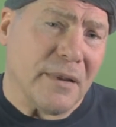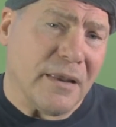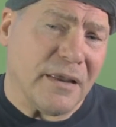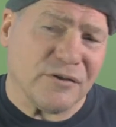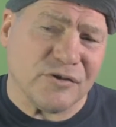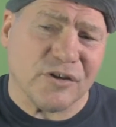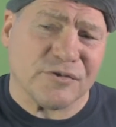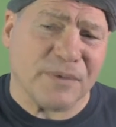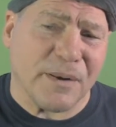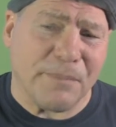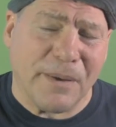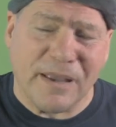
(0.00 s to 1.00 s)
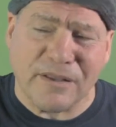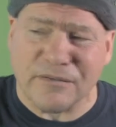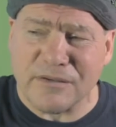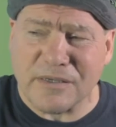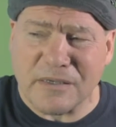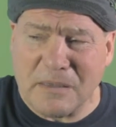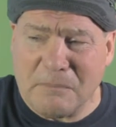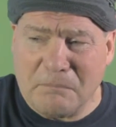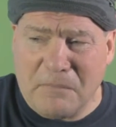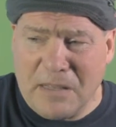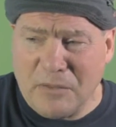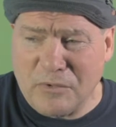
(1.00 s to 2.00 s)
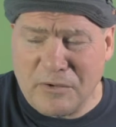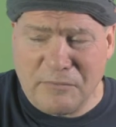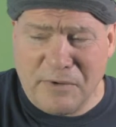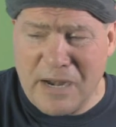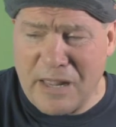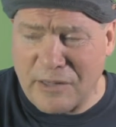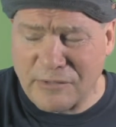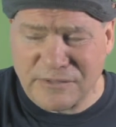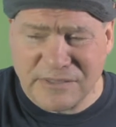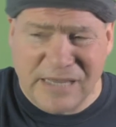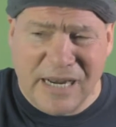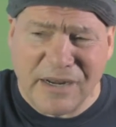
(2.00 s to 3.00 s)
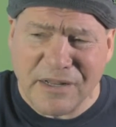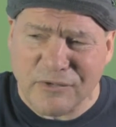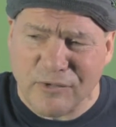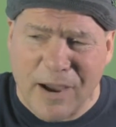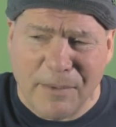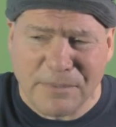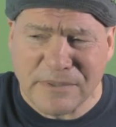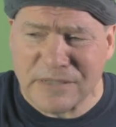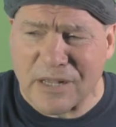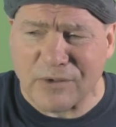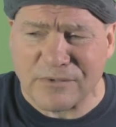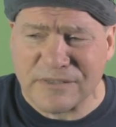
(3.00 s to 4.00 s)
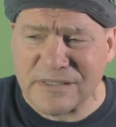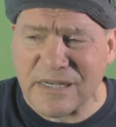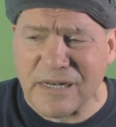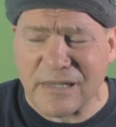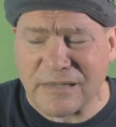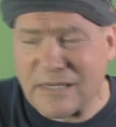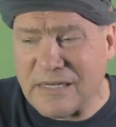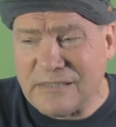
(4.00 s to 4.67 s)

He shows me the pantry. I look around, I don't see any droppings, I don't see nothing.